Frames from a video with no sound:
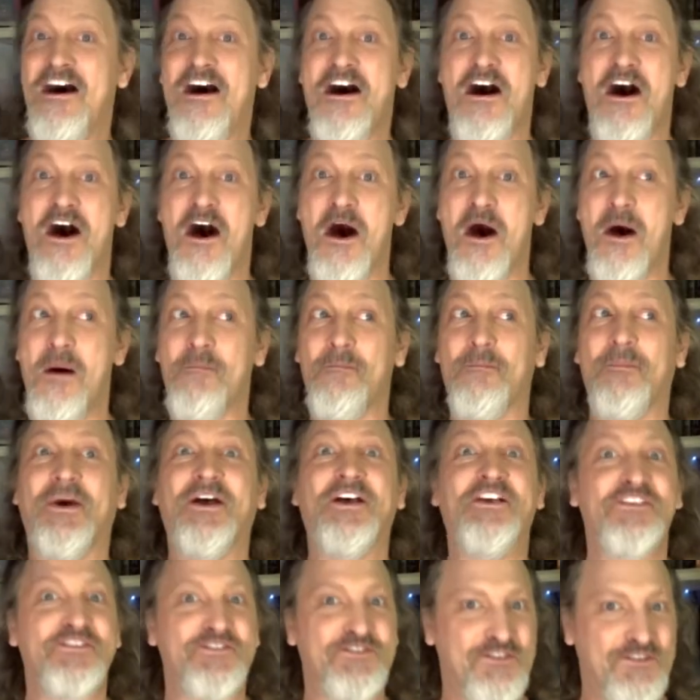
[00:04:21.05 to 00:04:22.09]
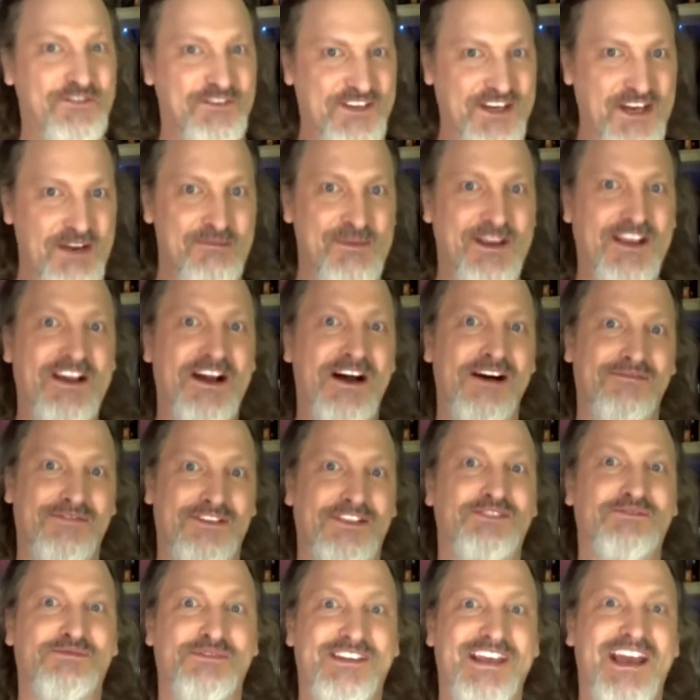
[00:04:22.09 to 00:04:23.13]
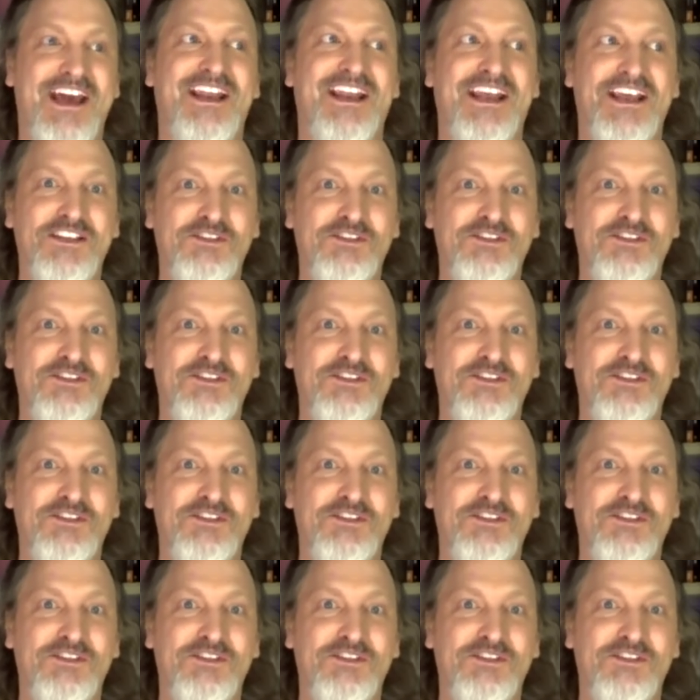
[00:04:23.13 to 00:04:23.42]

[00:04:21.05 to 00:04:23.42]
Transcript: So there's going to be conflicts with that,